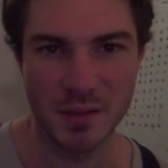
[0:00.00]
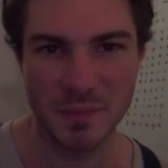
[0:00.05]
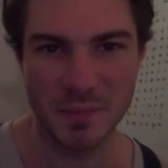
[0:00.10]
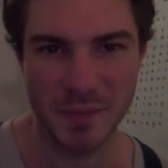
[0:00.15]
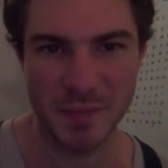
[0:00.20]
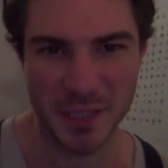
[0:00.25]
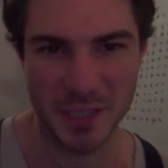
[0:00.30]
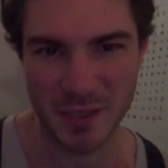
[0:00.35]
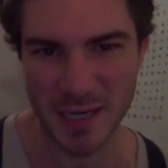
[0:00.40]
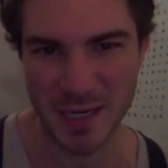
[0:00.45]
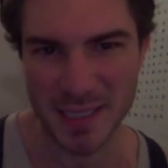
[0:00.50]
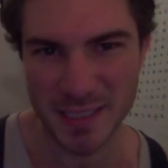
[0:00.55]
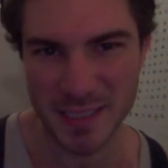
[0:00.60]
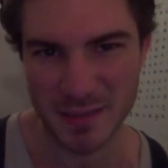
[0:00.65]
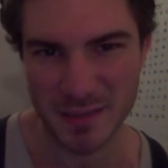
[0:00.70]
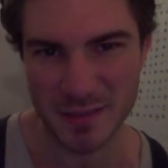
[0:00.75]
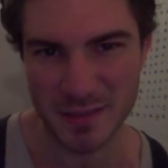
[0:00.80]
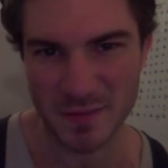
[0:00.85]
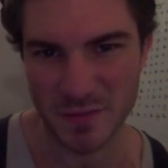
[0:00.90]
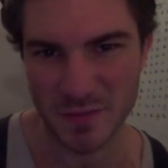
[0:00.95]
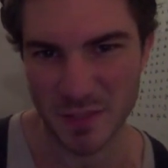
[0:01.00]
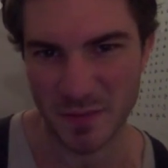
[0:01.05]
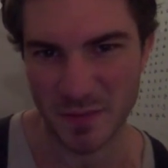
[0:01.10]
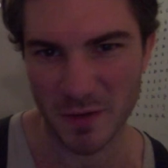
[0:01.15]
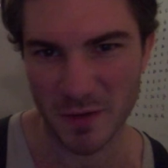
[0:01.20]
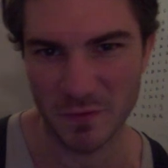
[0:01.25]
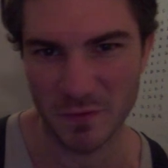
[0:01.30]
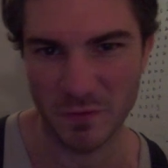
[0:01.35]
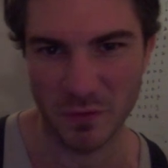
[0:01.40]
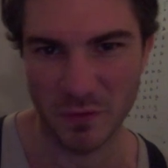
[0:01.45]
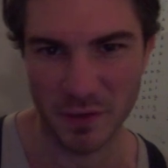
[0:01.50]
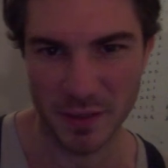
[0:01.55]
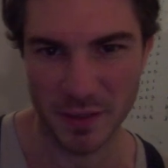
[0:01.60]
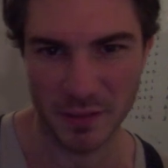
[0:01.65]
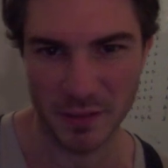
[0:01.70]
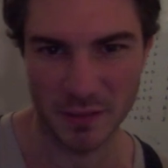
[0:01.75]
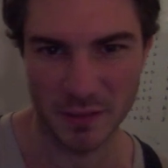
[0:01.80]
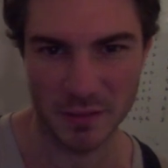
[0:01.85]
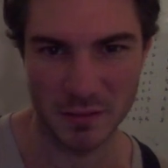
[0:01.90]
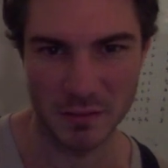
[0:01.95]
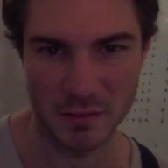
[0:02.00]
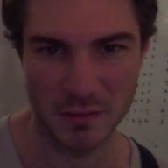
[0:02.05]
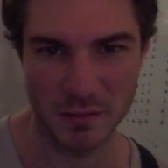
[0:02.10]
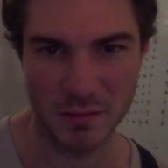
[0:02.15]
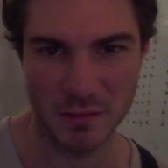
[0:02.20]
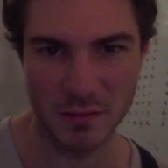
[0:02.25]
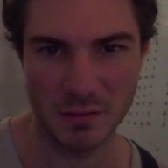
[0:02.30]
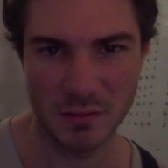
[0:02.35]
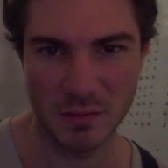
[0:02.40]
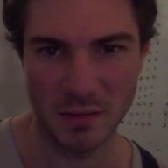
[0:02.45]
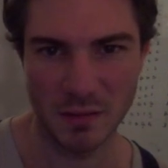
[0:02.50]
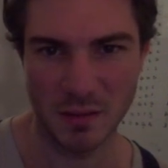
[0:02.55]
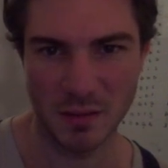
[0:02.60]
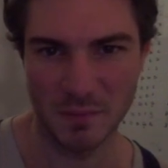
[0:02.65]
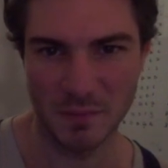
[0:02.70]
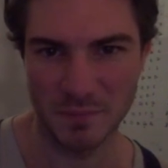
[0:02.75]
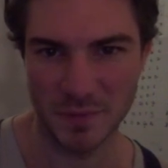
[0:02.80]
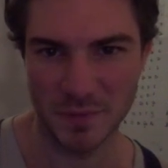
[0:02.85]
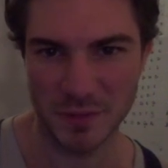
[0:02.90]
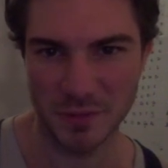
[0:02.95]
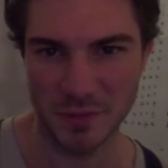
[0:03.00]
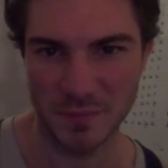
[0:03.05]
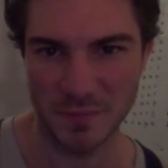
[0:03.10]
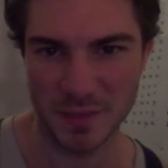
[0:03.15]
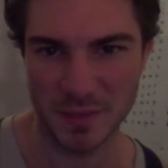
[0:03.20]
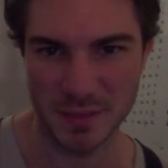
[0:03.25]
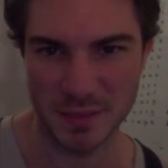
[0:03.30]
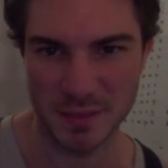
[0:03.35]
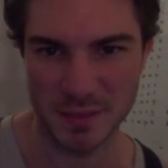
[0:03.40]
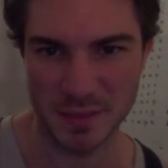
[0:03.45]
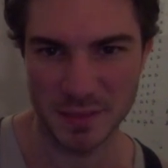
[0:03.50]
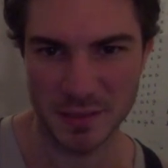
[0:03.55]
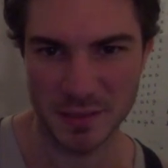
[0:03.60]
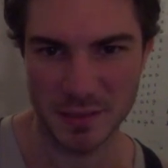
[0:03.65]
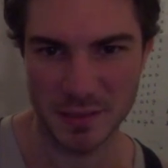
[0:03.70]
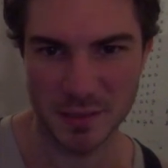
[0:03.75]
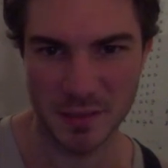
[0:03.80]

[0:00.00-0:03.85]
but there are ideas of somehow forking the two pieces here.